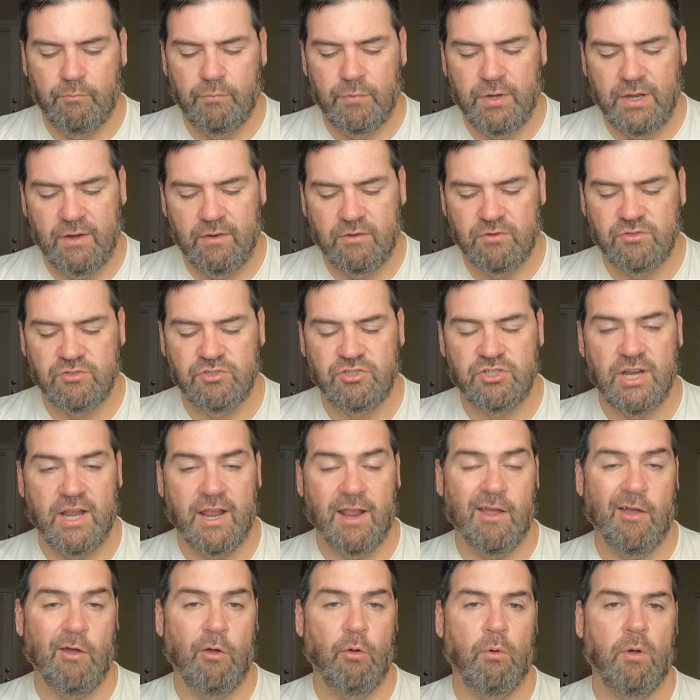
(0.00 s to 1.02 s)
did
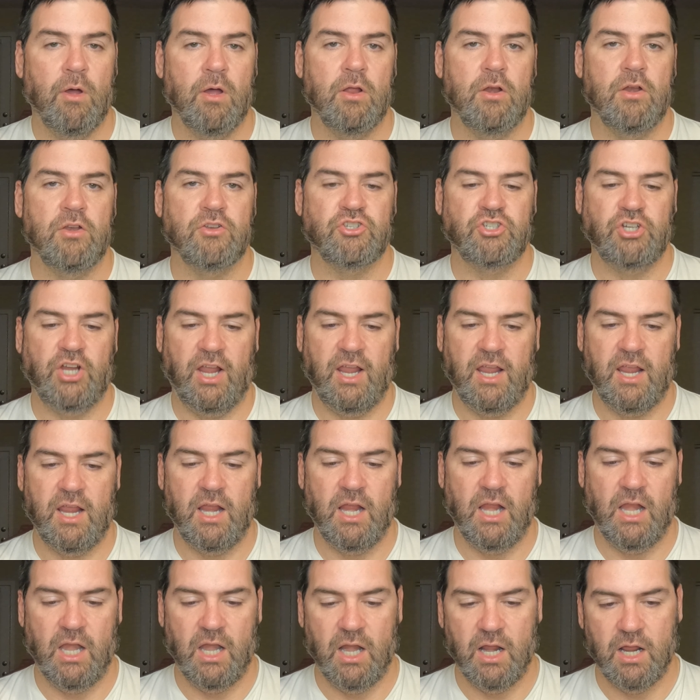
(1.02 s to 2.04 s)
Django
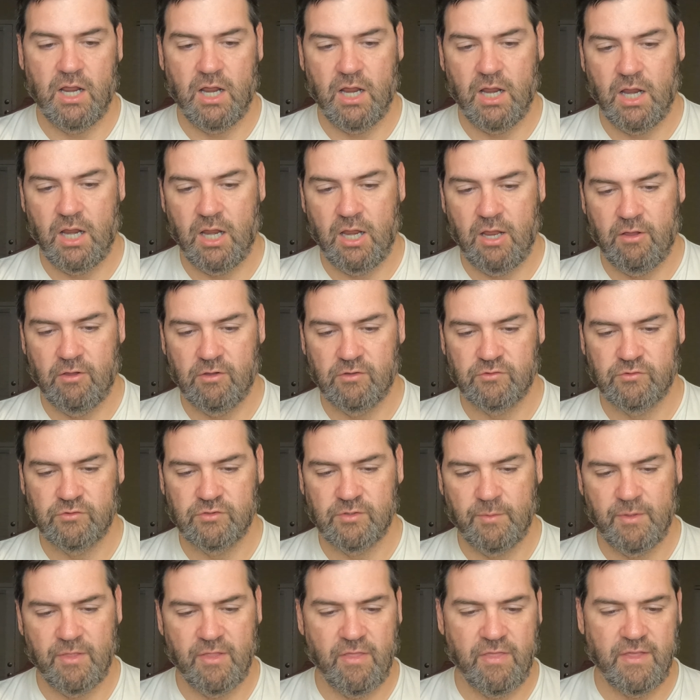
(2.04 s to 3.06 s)
Unchained.
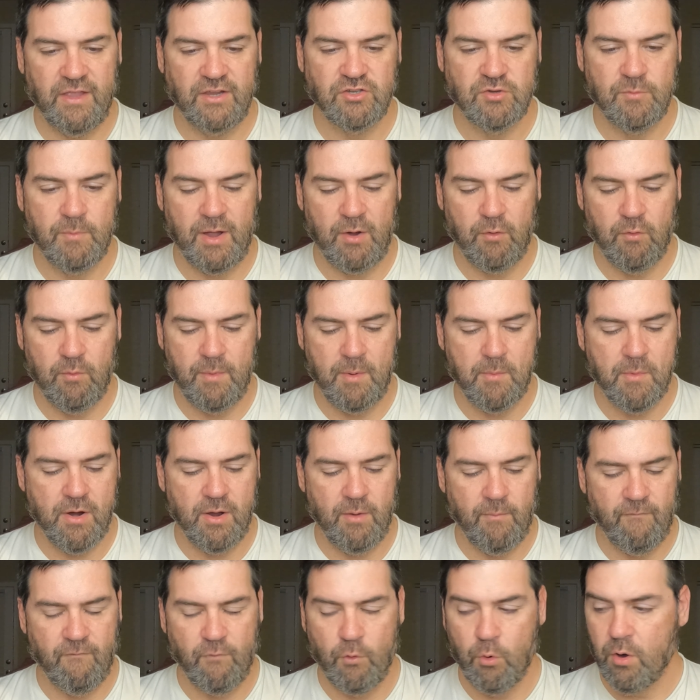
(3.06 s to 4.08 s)
Some of the things you might remember
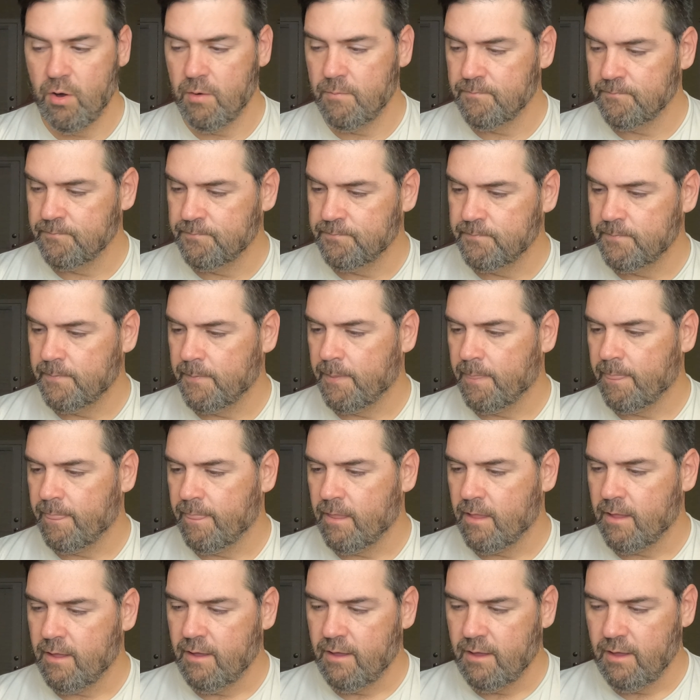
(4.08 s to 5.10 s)
him for.
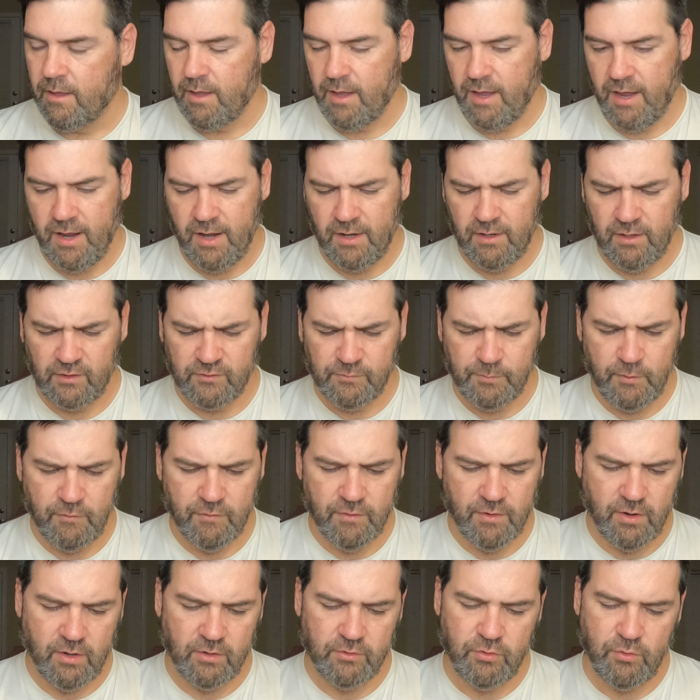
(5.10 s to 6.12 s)
And let's
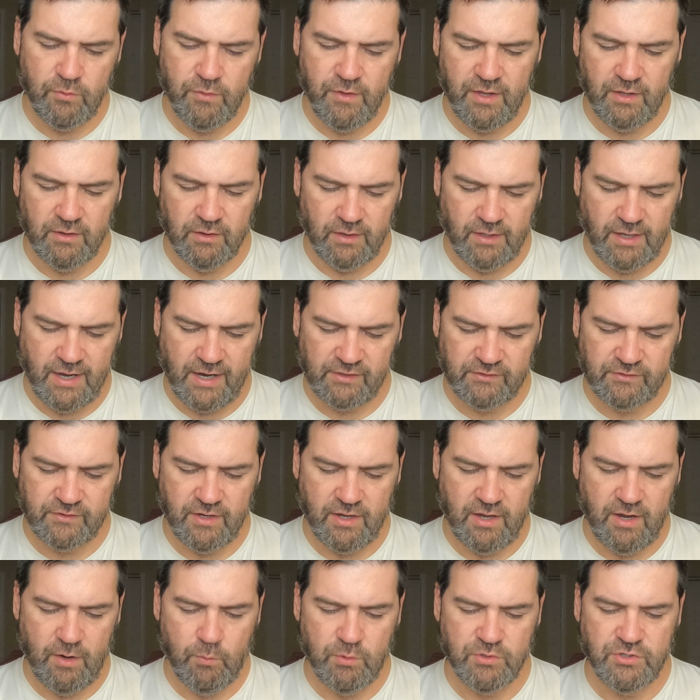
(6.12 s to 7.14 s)
move on to the last
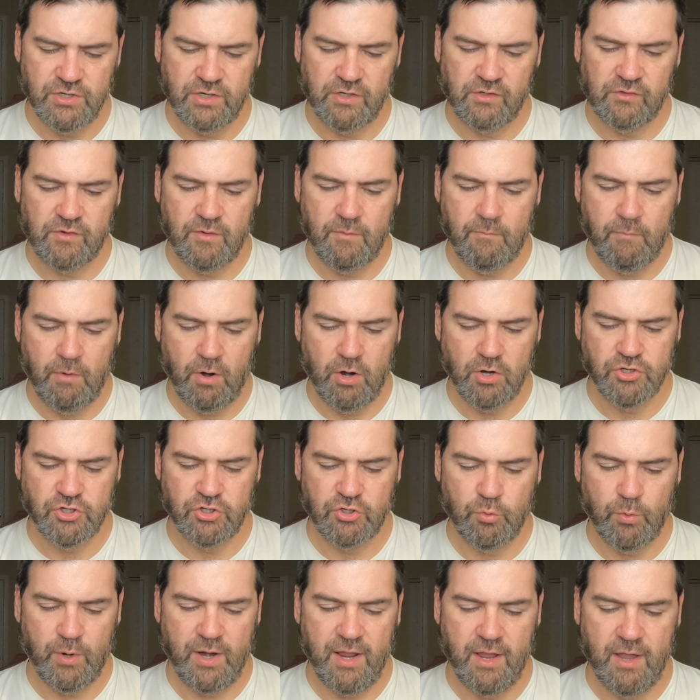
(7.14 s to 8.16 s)
day, which is March
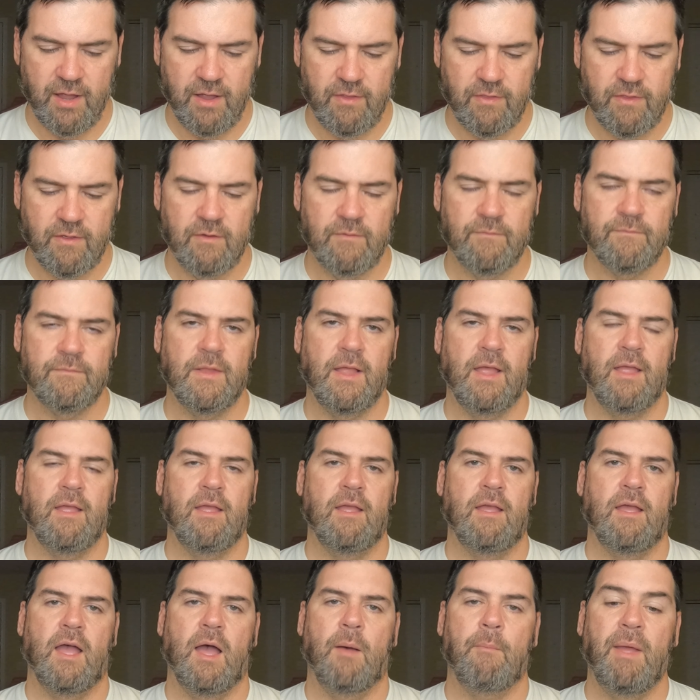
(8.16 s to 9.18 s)
28th.
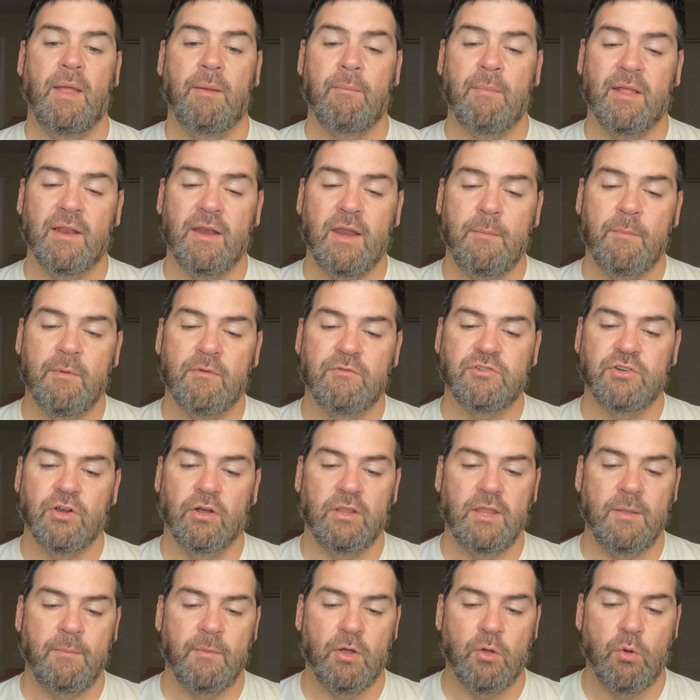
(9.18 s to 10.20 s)
A man by the name of
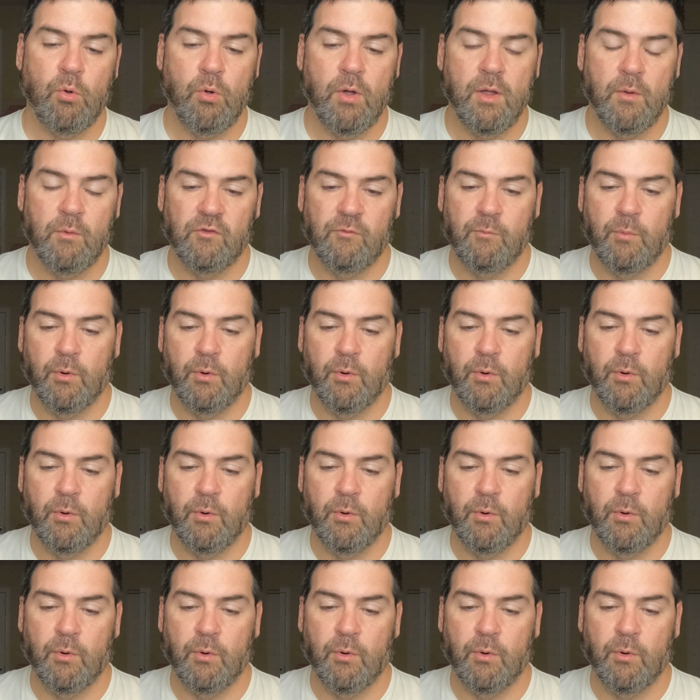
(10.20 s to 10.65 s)
Charlie McCoy was